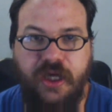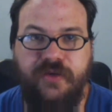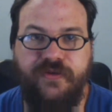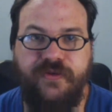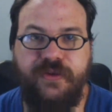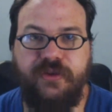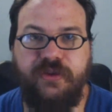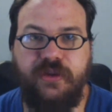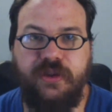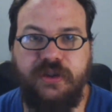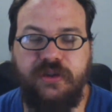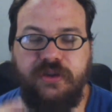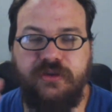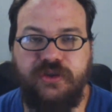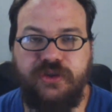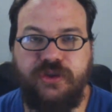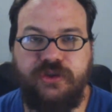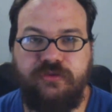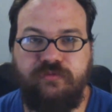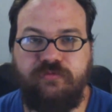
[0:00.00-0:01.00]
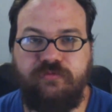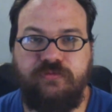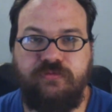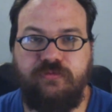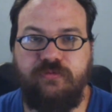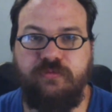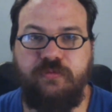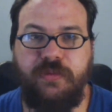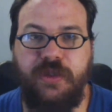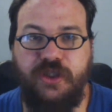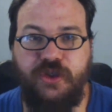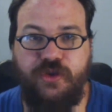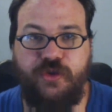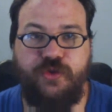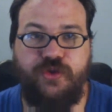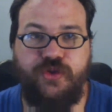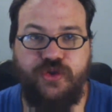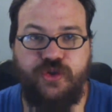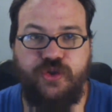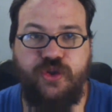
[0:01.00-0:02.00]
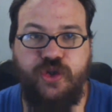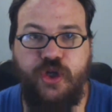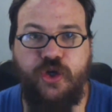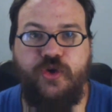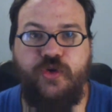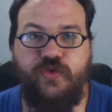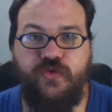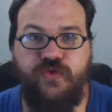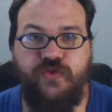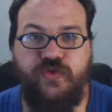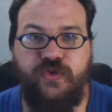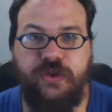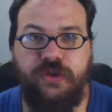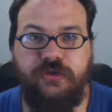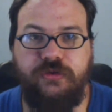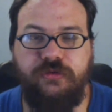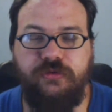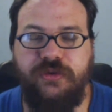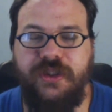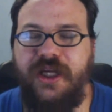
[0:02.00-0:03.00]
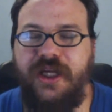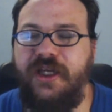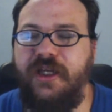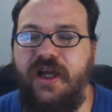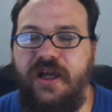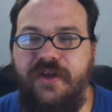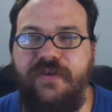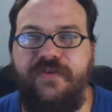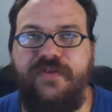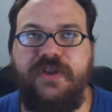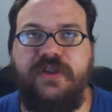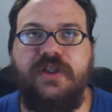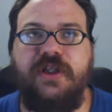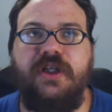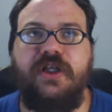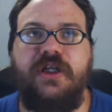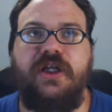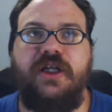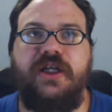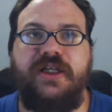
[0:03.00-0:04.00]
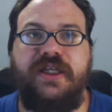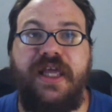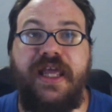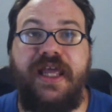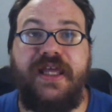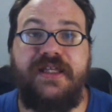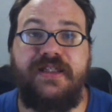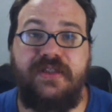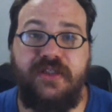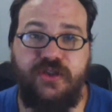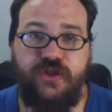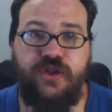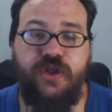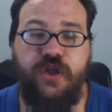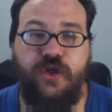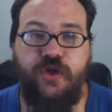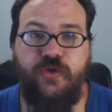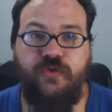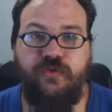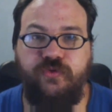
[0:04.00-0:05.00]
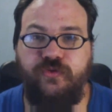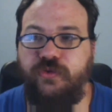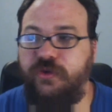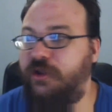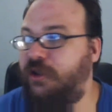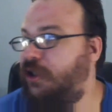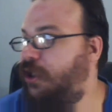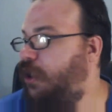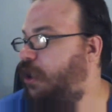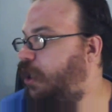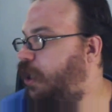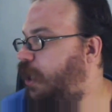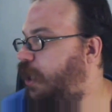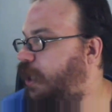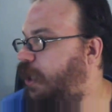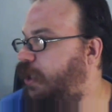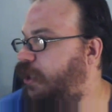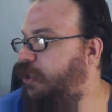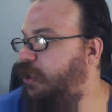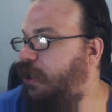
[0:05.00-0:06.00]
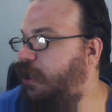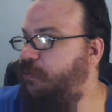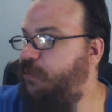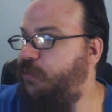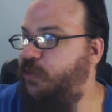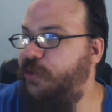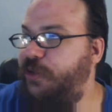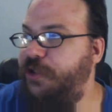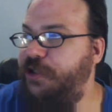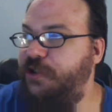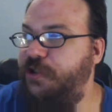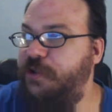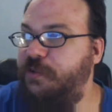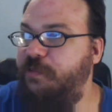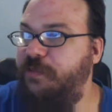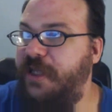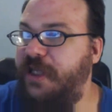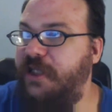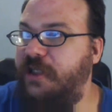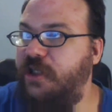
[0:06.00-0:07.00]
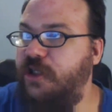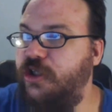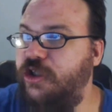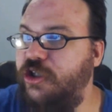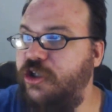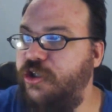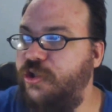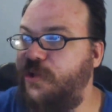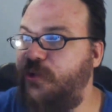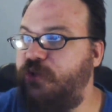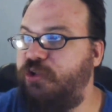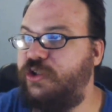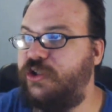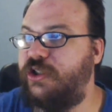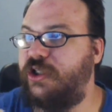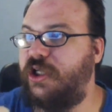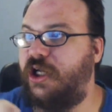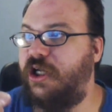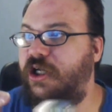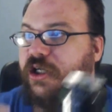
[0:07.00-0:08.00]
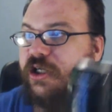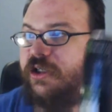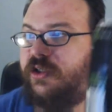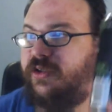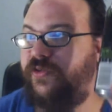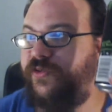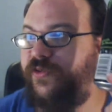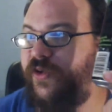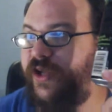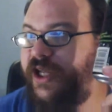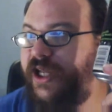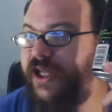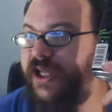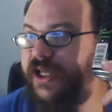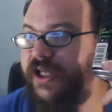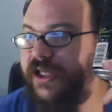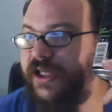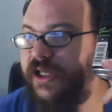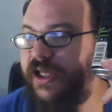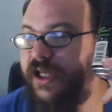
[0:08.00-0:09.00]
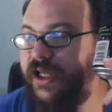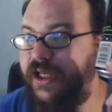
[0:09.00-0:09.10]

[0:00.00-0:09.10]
can oven, a little stove, not oven, can stove. And I'm going to make use of